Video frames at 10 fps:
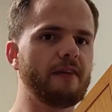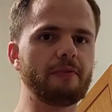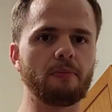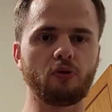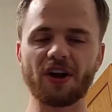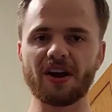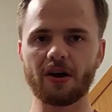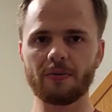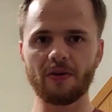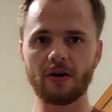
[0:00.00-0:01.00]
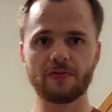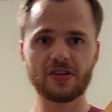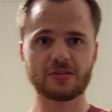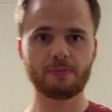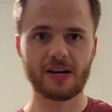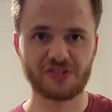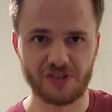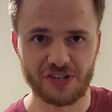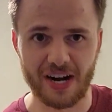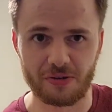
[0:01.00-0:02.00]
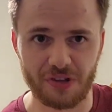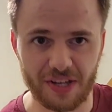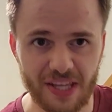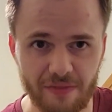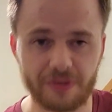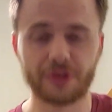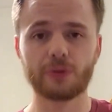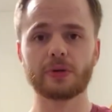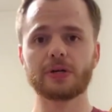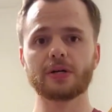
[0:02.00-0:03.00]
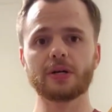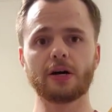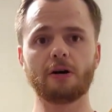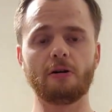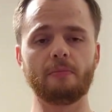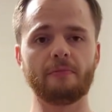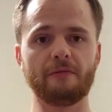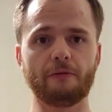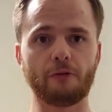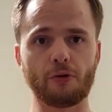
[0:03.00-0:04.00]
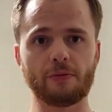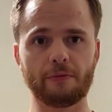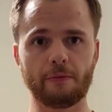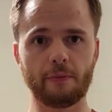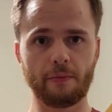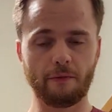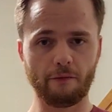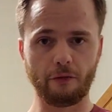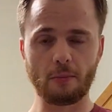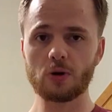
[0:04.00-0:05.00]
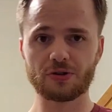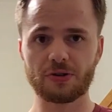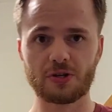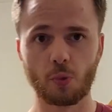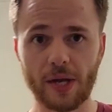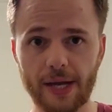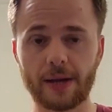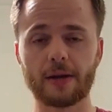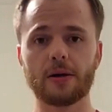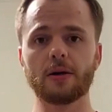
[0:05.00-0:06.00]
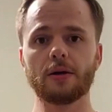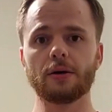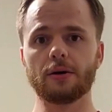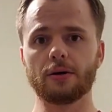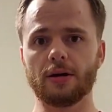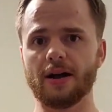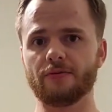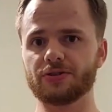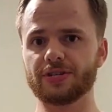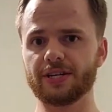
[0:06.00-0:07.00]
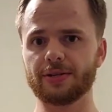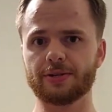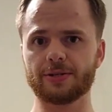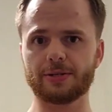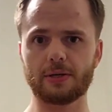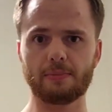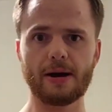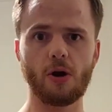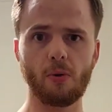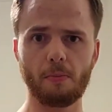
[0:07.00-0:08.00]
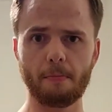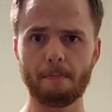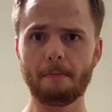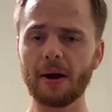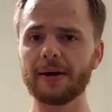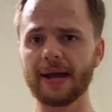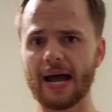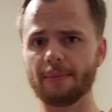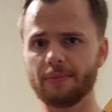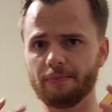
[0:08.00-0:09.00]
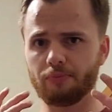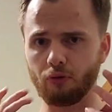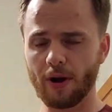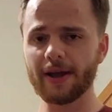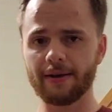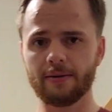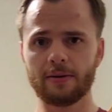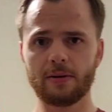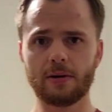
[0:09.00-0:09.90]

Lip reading: I've been praying on this message that I was going to give you for most of this week. Ever since about Monday, I've been praying.